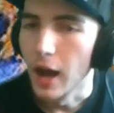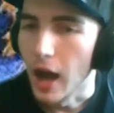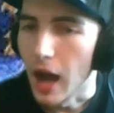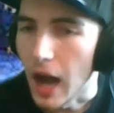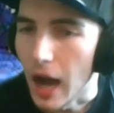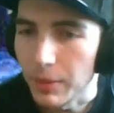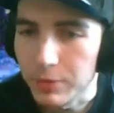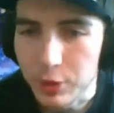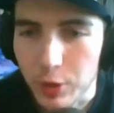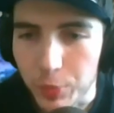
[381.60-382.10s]

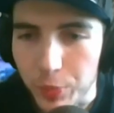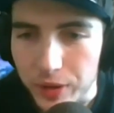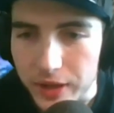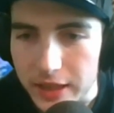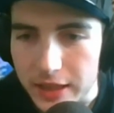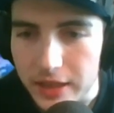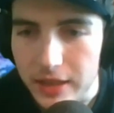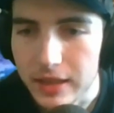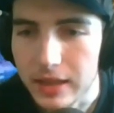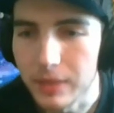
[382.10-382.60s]
I'm doing pretty
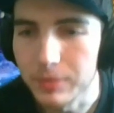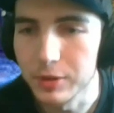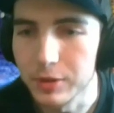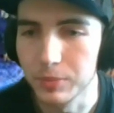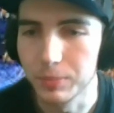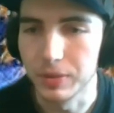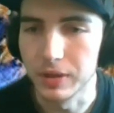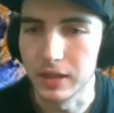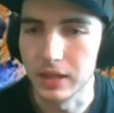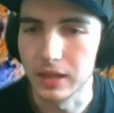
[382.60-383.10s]
good. I
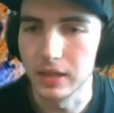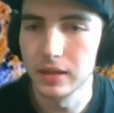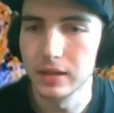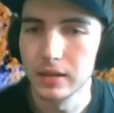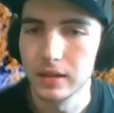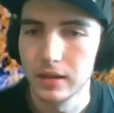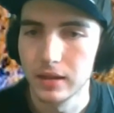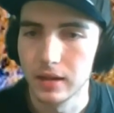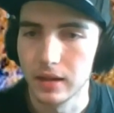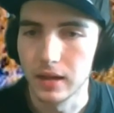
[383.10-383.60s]

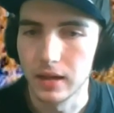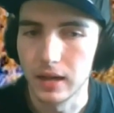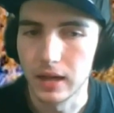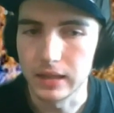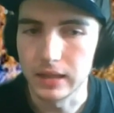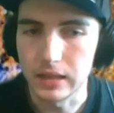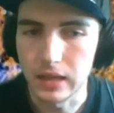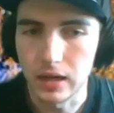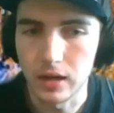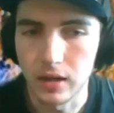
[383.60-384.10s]

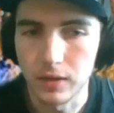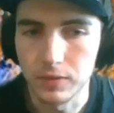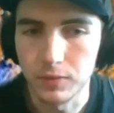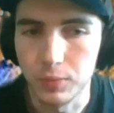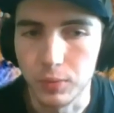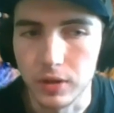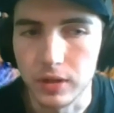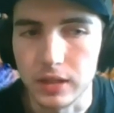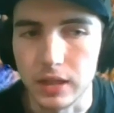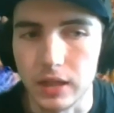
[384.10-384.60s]
got off
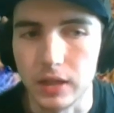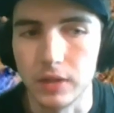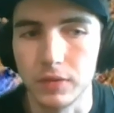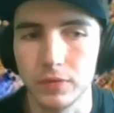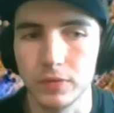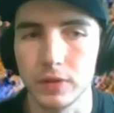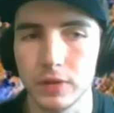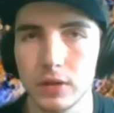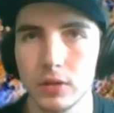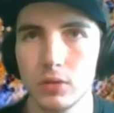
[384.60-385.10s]
work a
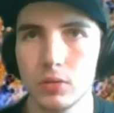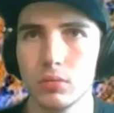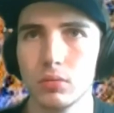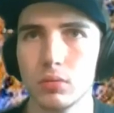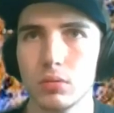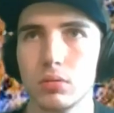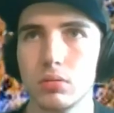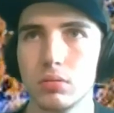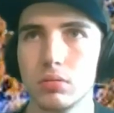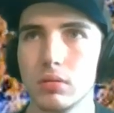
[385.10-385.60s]
few
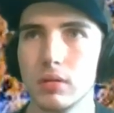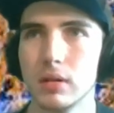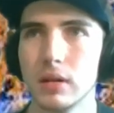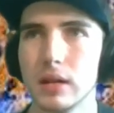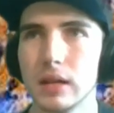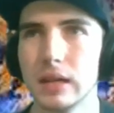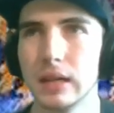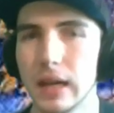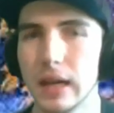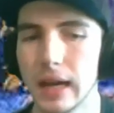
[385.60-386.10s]

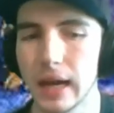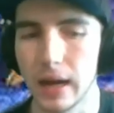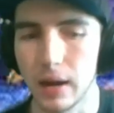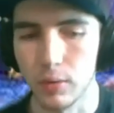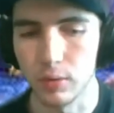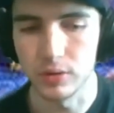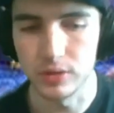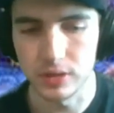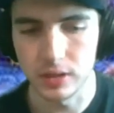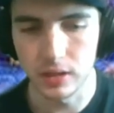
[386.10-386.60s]

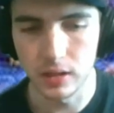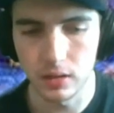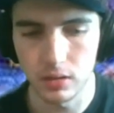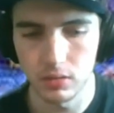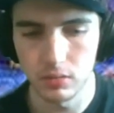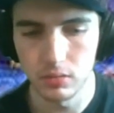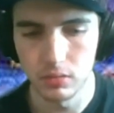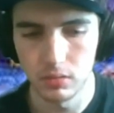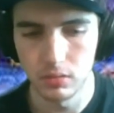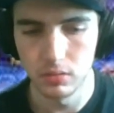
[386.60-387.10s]
hours ago,
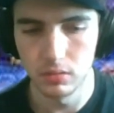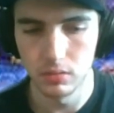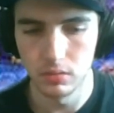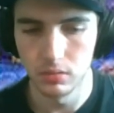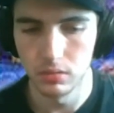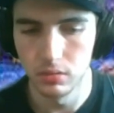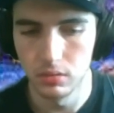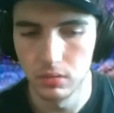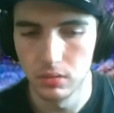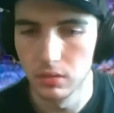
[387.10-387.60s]

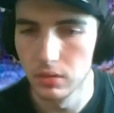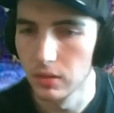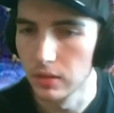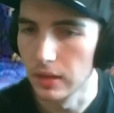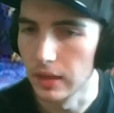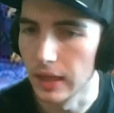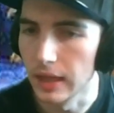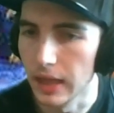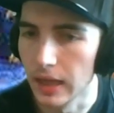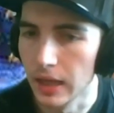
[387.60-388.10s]

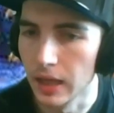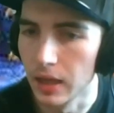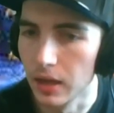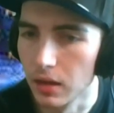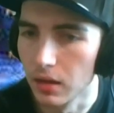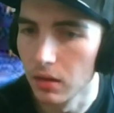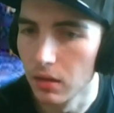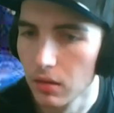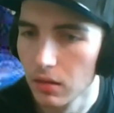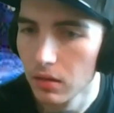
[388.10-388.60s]
and
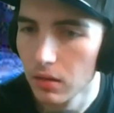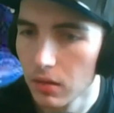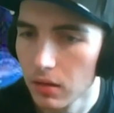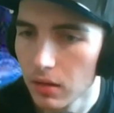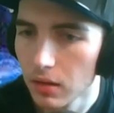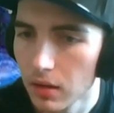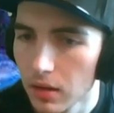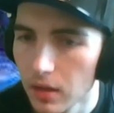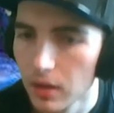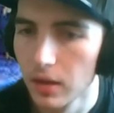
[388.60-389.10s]

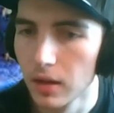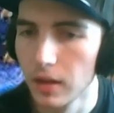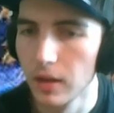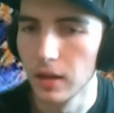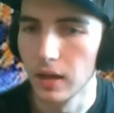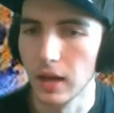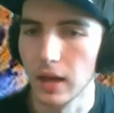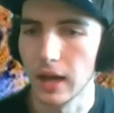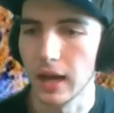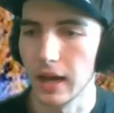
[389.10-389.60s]

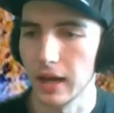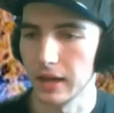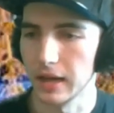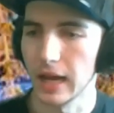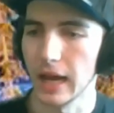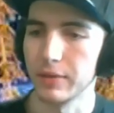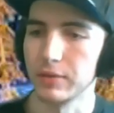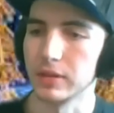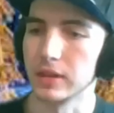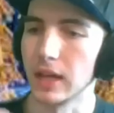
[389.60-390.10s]
I
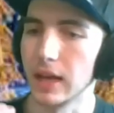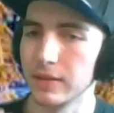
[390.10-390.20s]
haven't